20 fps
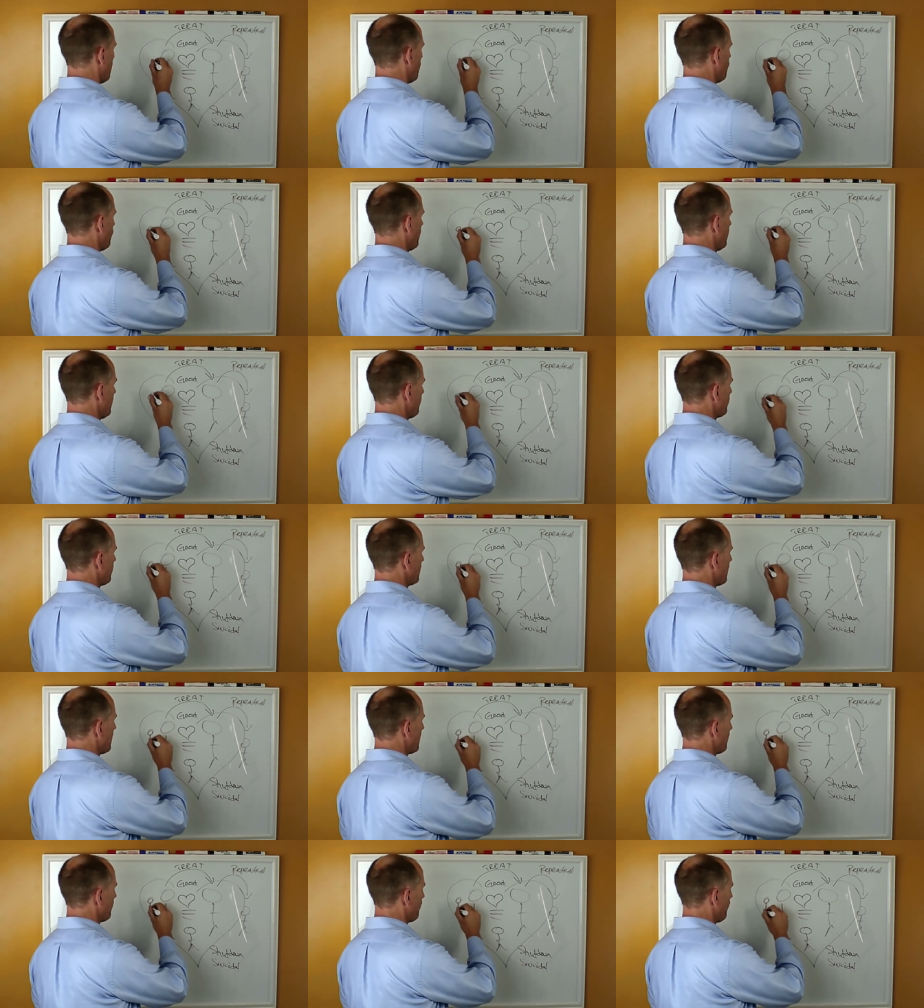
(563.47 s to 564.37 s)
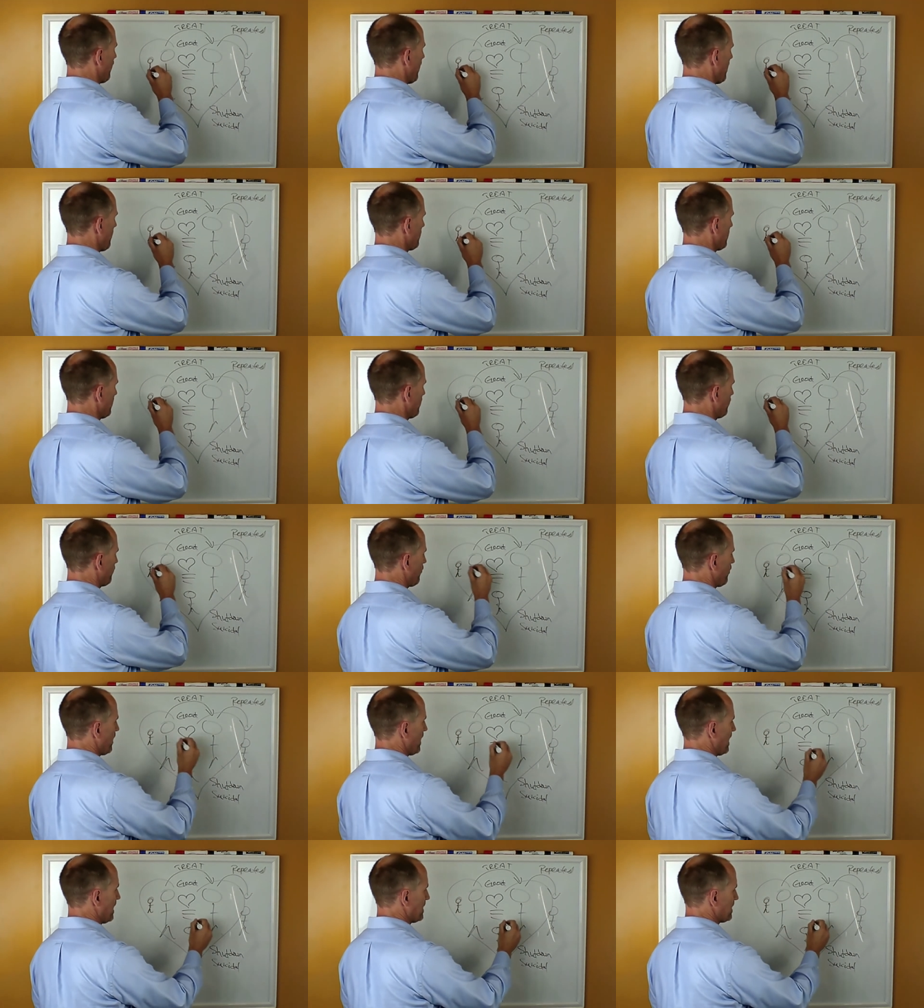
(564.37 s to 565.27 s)
We have a lot of family
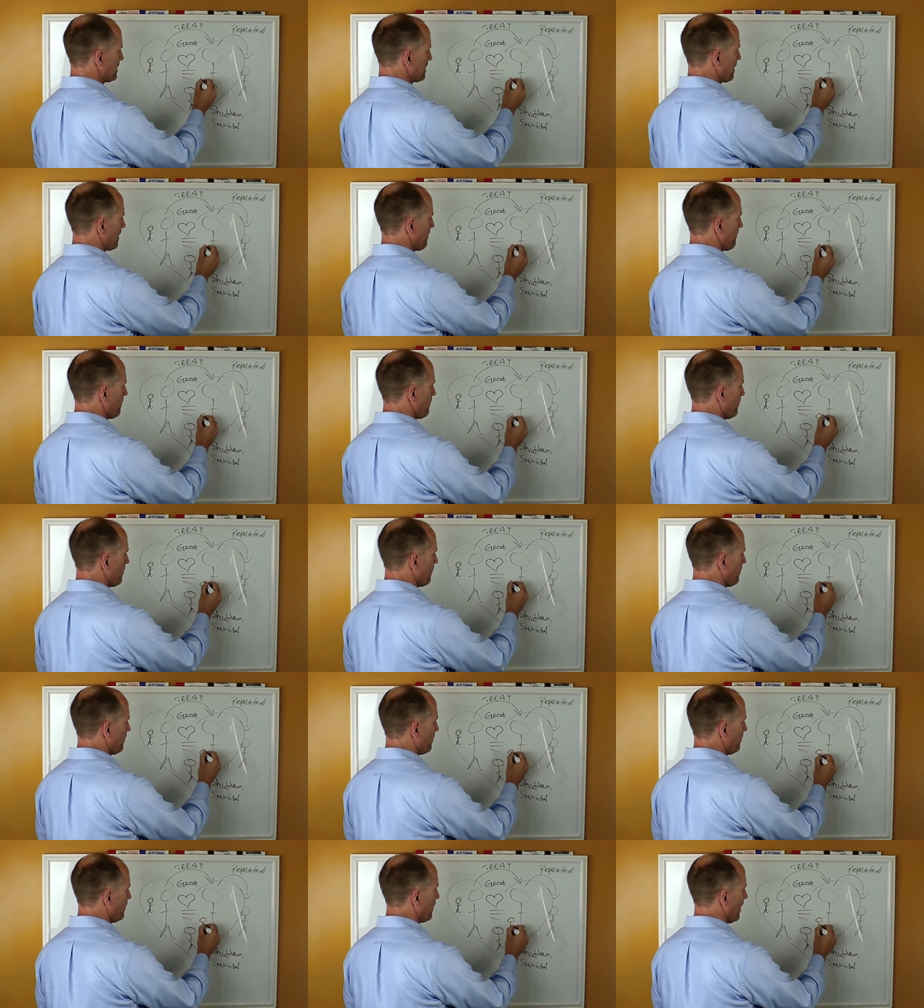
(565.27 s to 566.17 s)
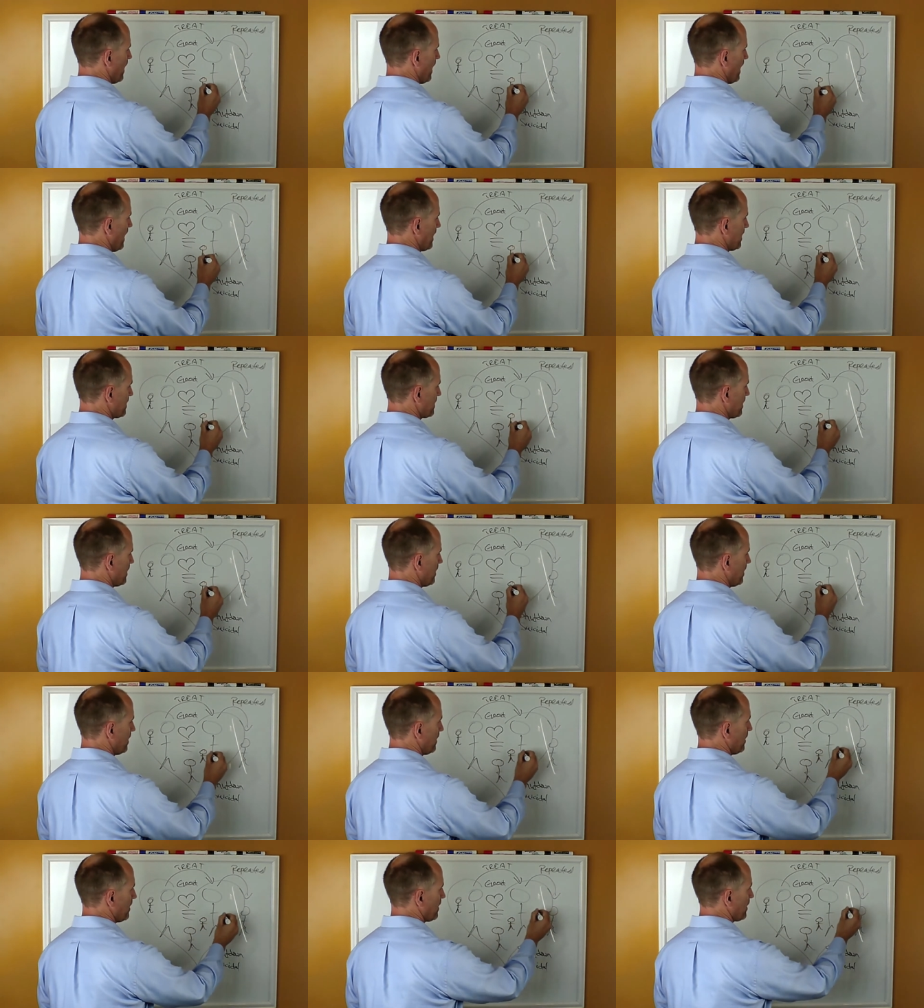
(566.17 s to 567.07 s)
friends that
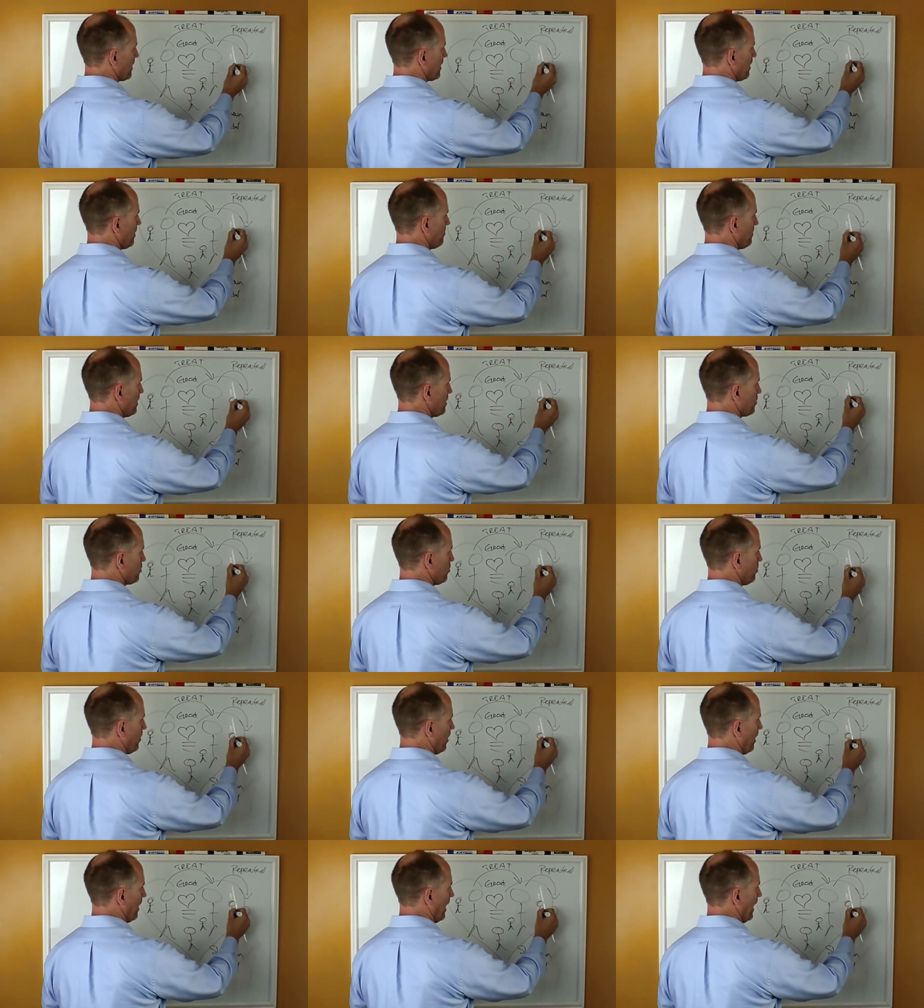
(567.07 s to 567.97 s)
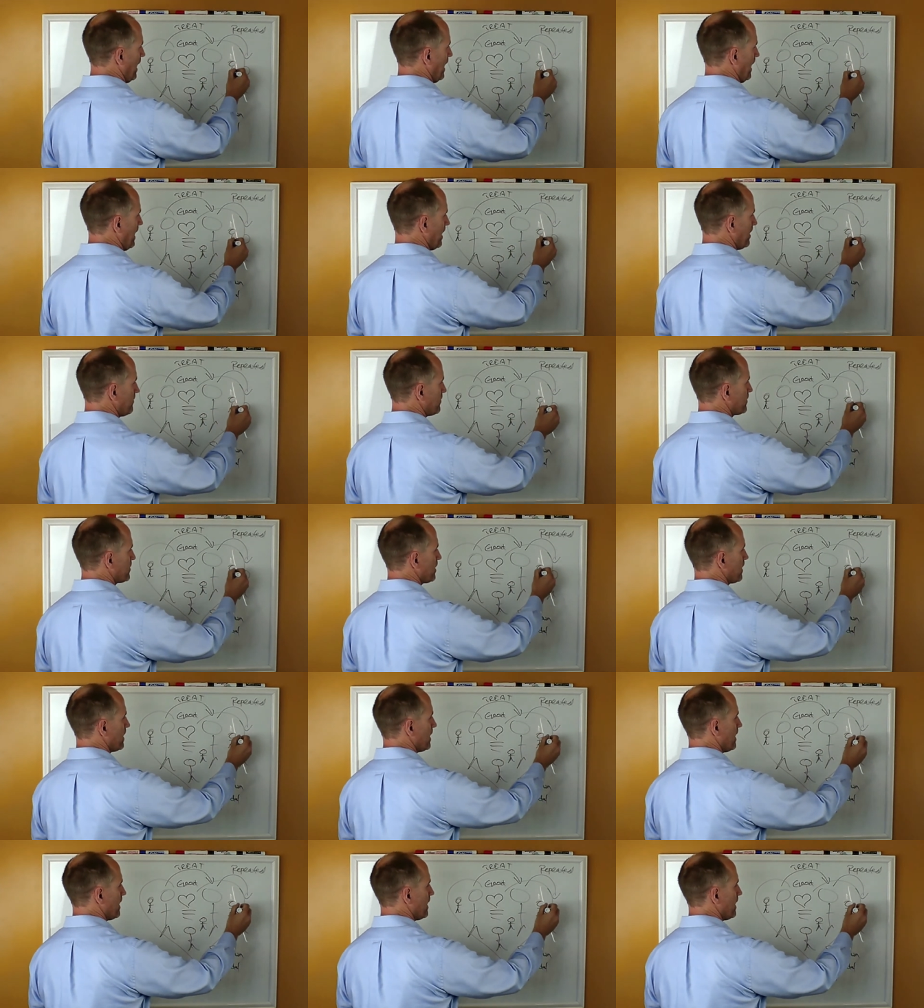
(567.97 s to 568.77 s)
come into our lives